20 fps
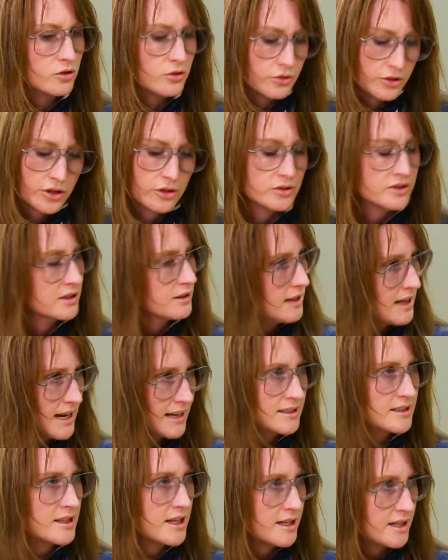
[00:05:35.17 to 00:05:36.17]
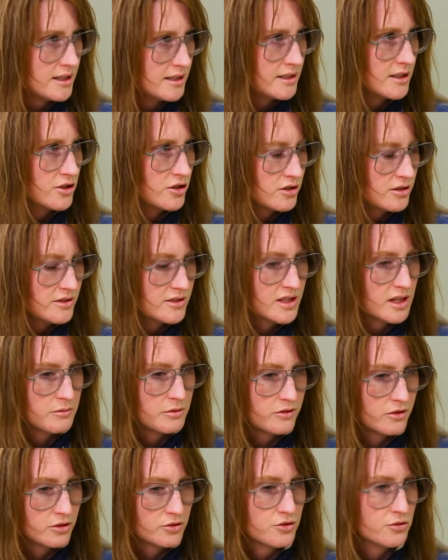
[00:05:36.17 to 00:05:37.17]
glucose and lactate in addition to some
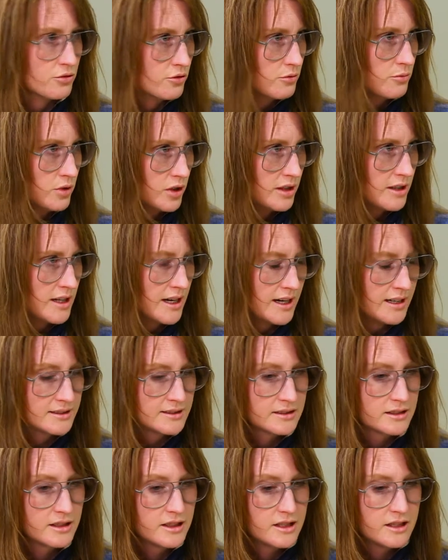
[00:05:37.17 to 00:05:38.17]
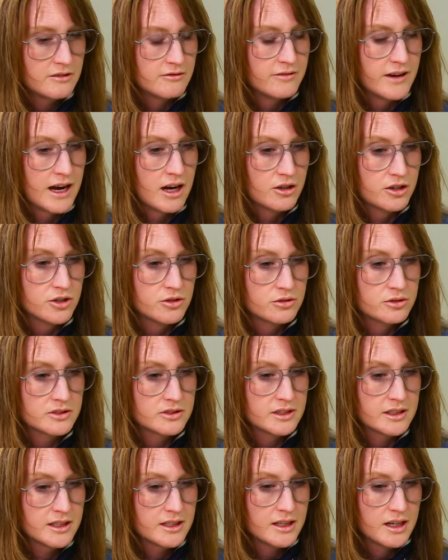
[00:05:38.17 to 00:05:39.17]
of your true blood gas
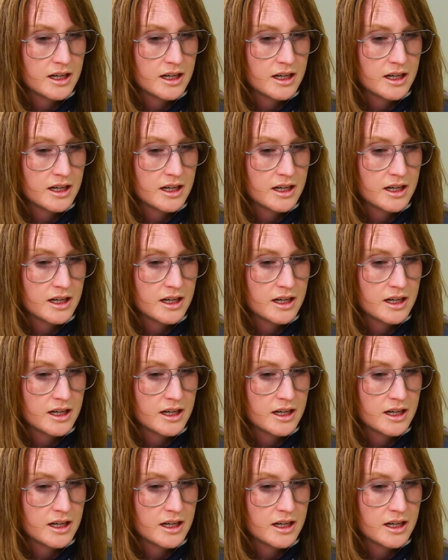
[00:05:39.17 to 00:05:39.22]
values.